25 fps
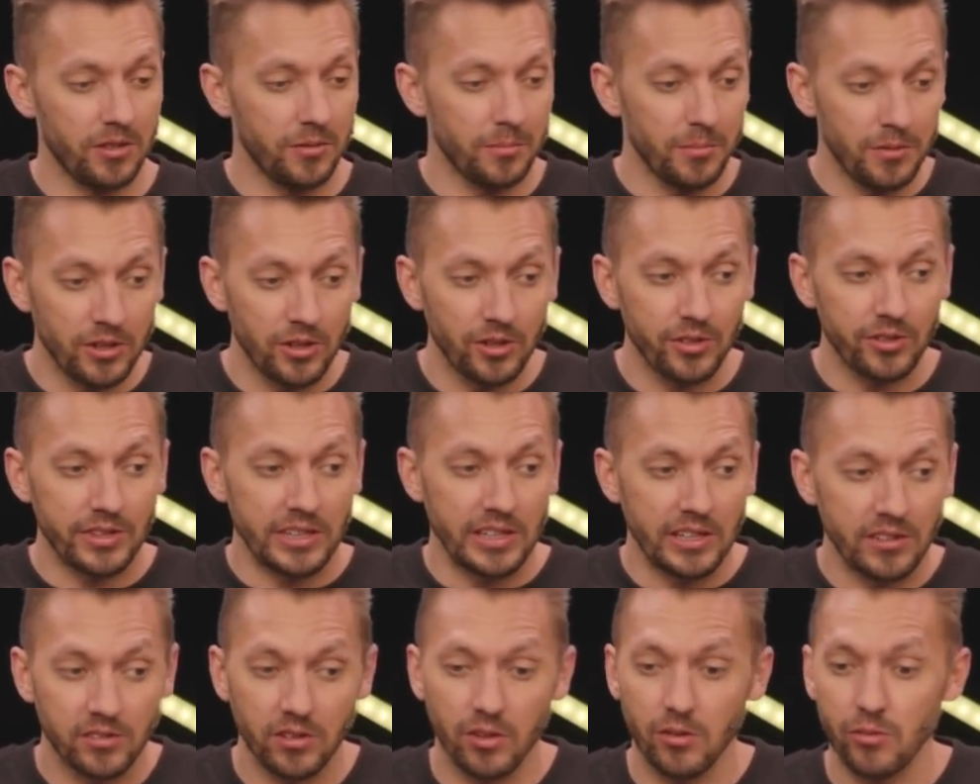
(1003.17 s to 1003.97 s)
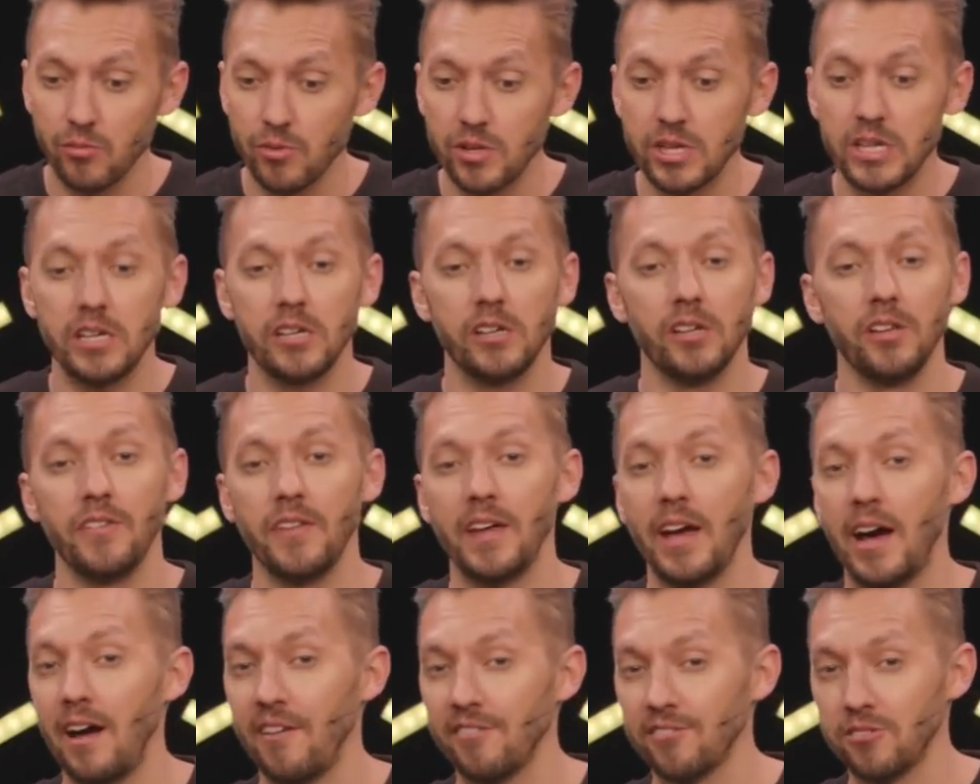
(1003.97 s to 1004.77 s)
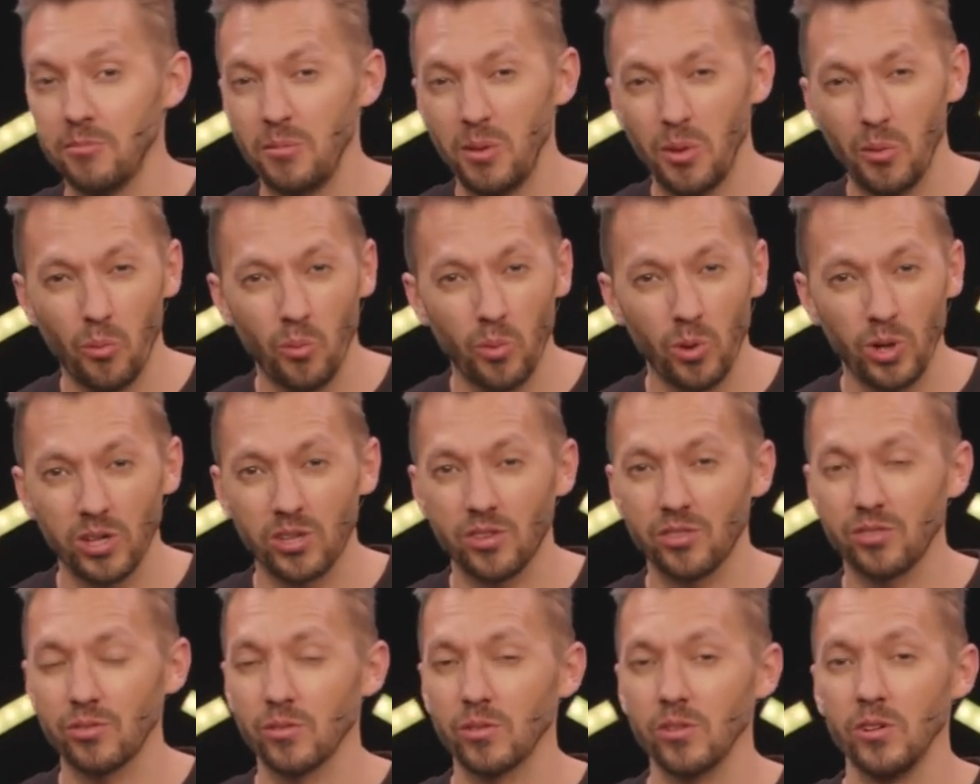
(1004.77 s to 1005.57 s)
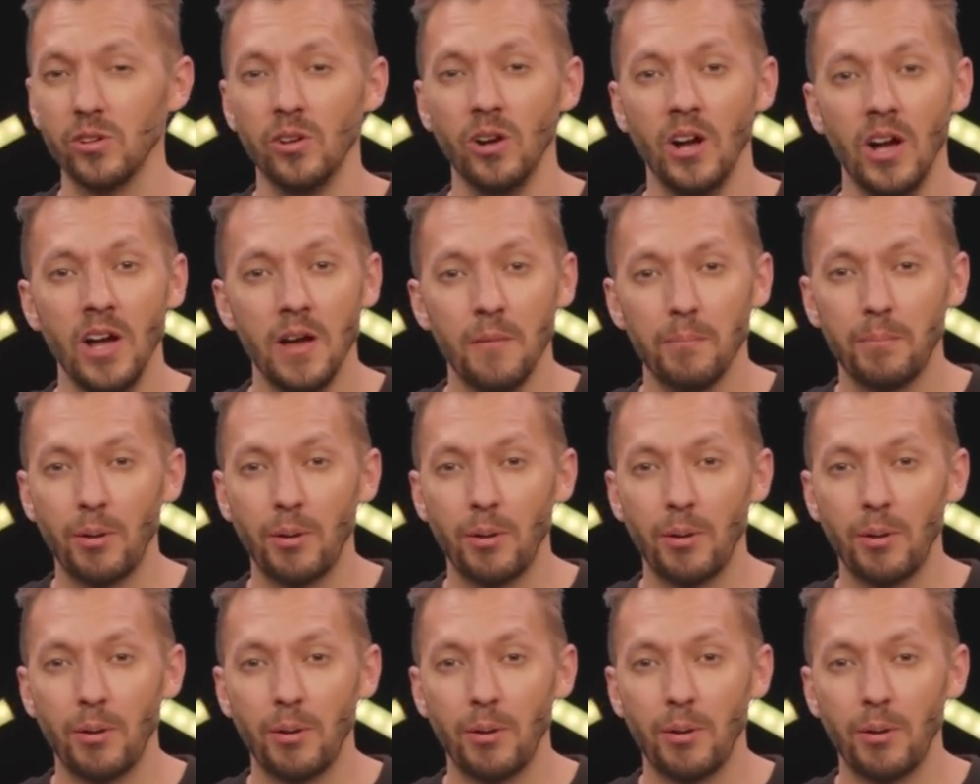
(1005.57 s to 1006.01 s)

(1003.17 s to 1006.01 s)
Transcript: Some of those things are real and they have to be worked through.